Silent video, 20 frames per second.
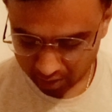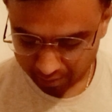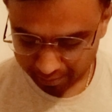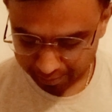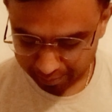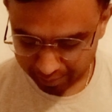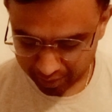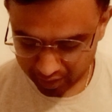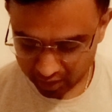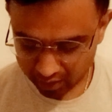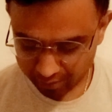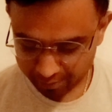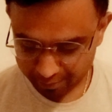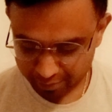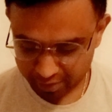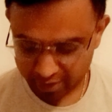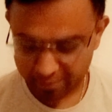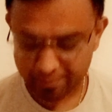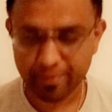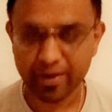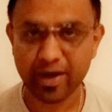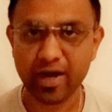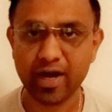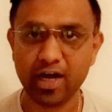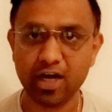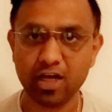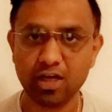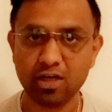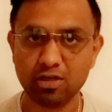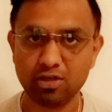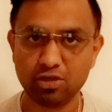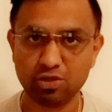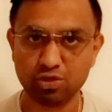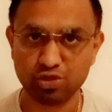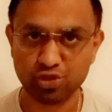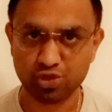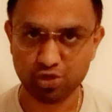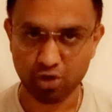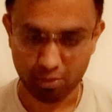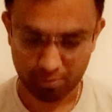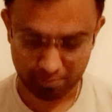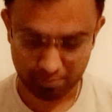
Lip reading: Be prepared to stop.